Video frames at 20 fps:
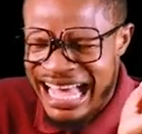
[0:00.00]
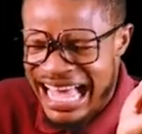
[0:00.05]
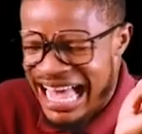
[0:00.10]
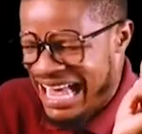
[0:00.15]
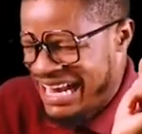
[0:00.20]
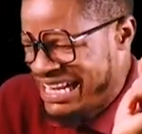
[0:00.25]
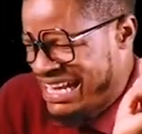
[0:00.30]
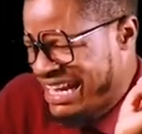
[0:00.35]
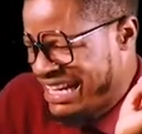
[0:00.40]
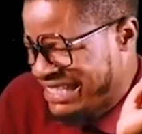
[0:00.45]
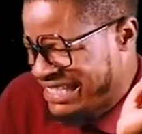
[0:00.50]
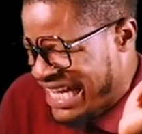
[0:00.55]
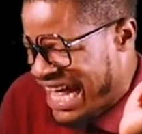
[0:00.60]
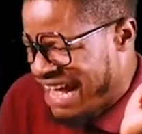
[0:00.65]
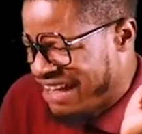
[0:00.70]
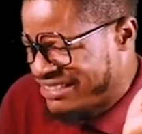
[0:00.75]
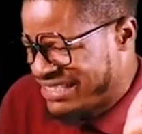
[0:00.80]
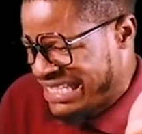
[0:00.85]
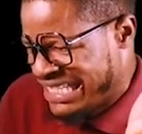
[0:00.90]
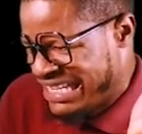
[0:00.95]
Alkanes
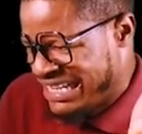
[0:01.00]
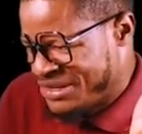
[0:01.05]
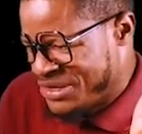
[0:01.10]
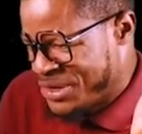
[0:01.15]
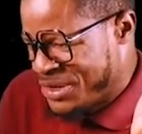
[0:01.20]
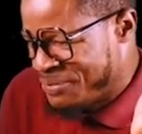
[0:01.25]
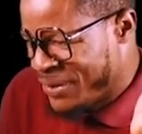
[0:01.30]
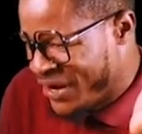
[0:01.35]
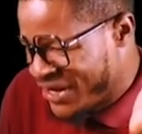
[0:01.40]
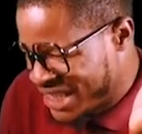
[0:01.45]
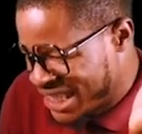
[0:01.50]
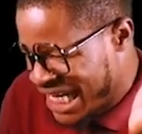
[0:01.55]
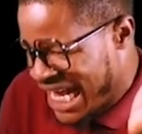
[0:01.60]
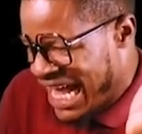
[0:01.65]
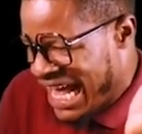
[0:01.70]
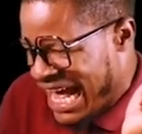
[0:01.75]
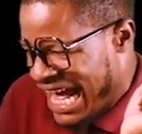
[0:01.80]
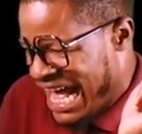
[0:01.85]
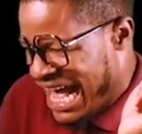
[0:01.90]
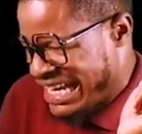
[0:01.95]
have single bond.
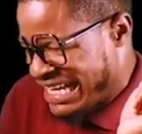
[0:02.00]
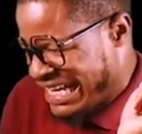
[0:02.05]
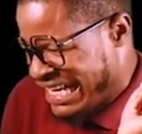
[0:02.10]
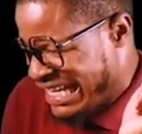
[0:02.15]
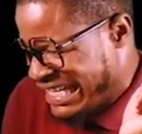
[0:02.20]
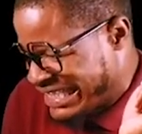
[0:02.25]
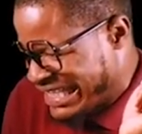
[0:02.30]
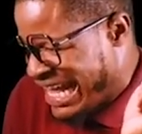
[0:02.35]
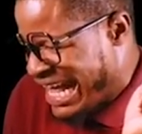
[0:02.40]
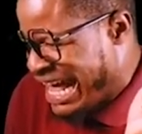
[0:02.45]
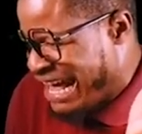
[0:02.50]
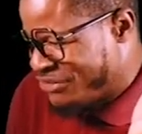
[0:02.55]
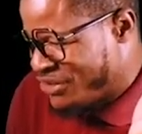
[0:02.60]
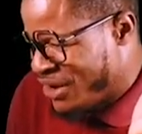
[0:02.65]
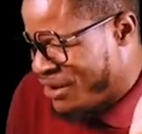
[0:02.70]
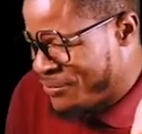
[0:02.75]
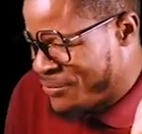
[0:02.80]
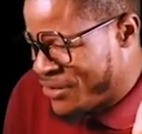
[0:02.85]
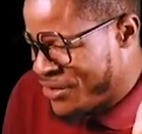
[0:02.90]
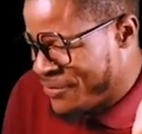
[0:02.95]
Alkanes have
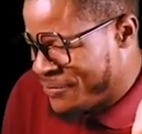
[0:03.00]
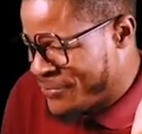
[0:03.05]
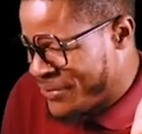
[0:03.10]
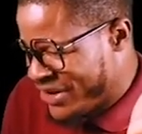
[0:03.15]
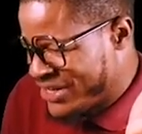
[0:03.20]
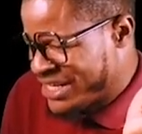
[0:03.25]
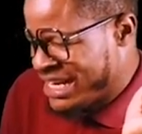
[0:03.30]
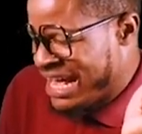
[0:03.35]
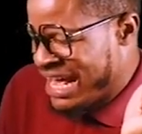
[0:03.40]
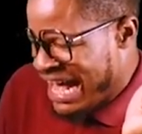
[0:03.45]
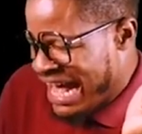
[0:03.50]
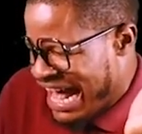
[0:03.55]
double bond.